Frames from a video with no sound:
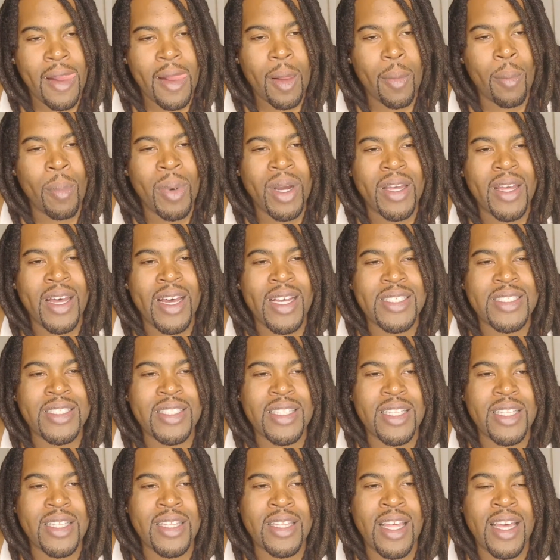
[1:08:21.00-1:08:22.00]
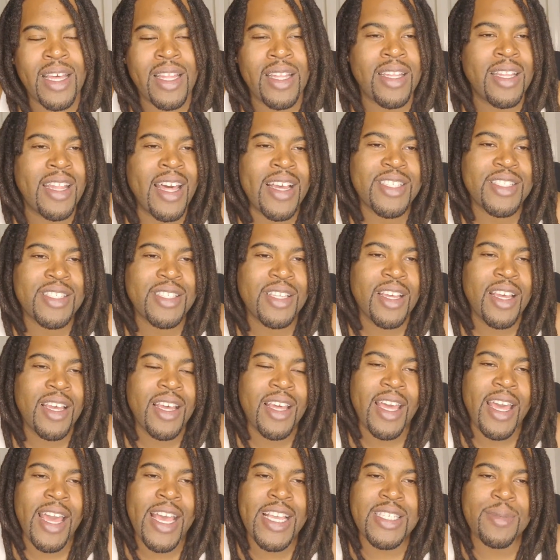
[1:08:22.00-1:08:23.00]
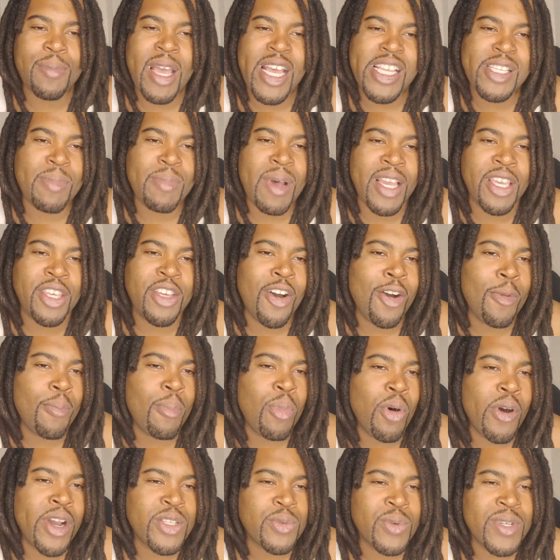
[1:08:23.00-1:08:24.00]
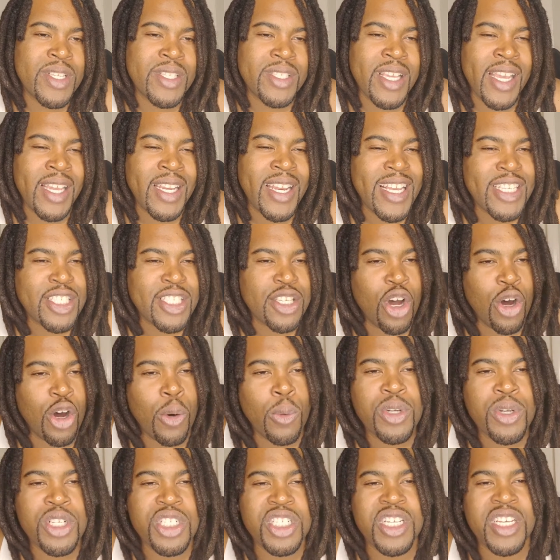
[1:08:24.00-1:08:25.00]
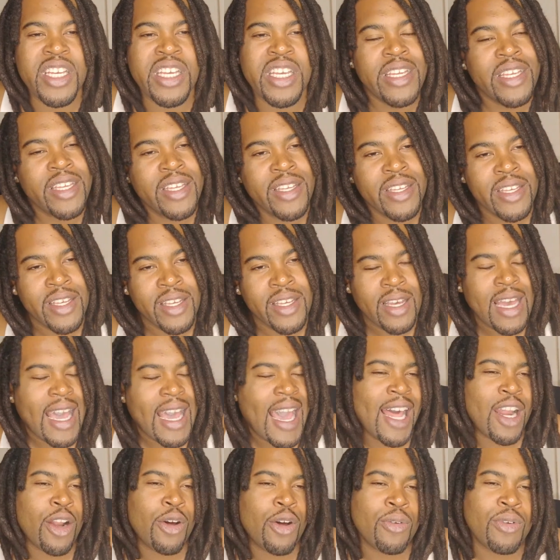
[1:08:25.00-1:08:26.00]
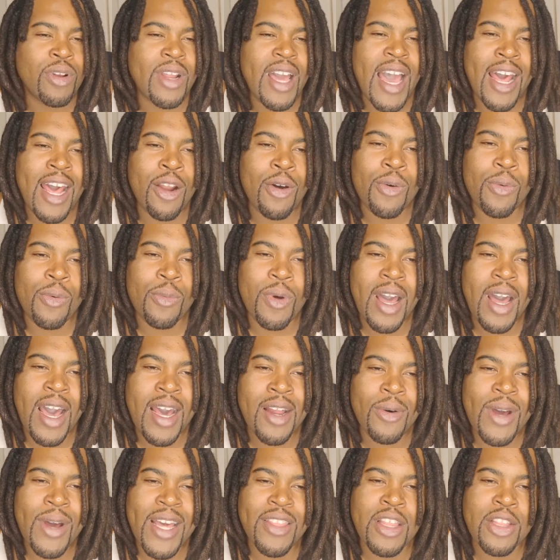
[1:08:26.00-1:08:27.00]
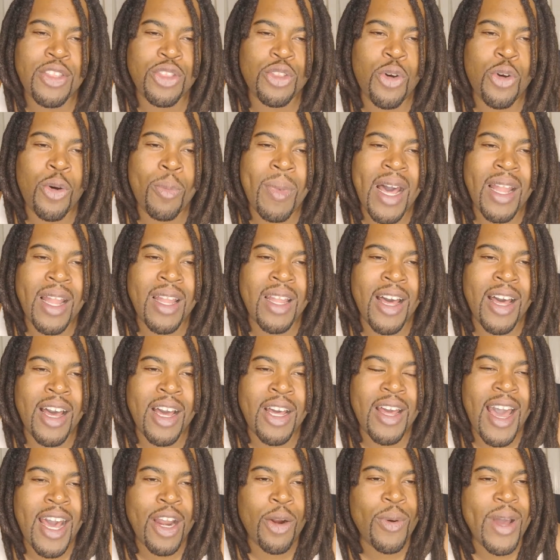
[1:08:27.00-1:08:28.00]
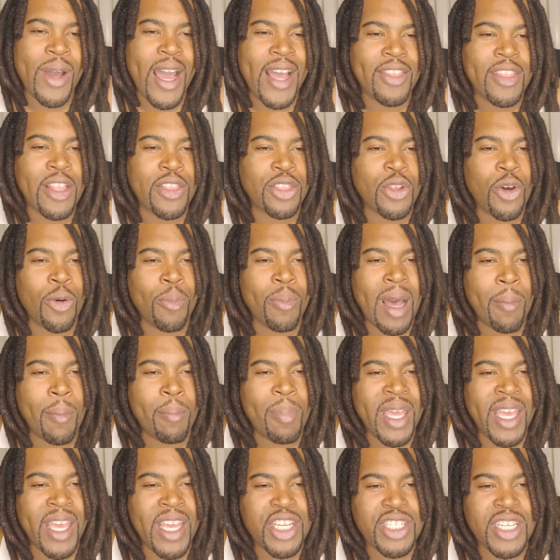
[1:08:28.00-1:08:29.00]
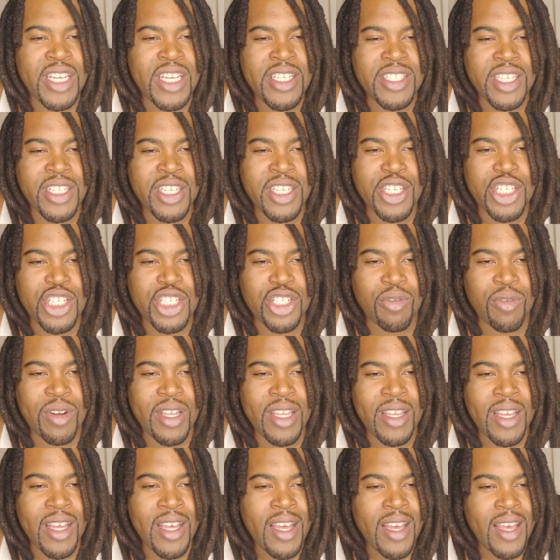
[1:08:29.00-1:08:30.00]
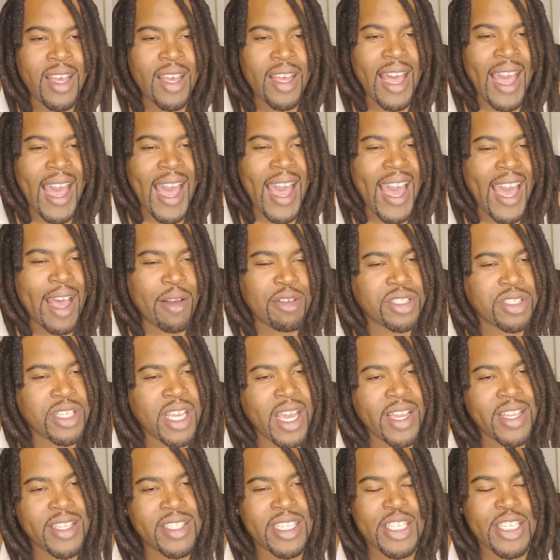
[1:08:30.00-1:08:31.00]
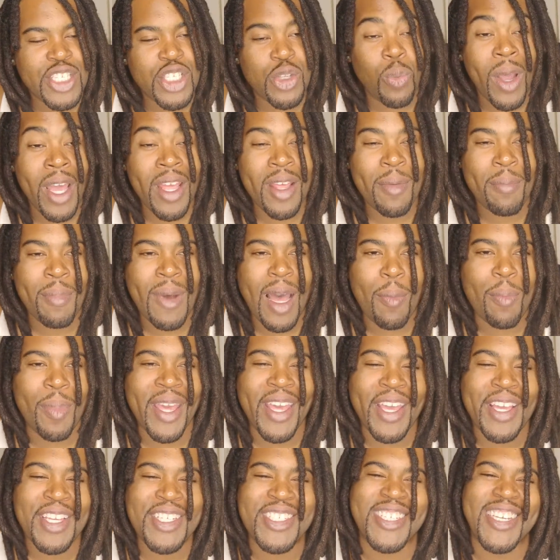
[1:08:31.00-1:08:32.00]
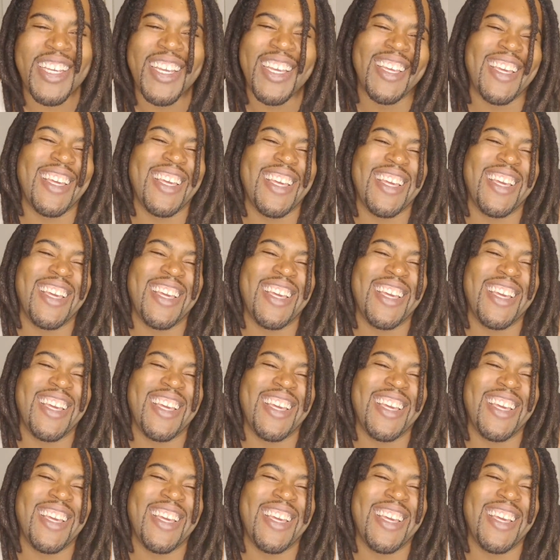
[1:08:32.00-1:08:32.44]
because that's as my young boys would say, that's whole shit. I don't have to throw my line. I don't have to throw my bed sheets in the street. I have sex and sweat in my bed sheet.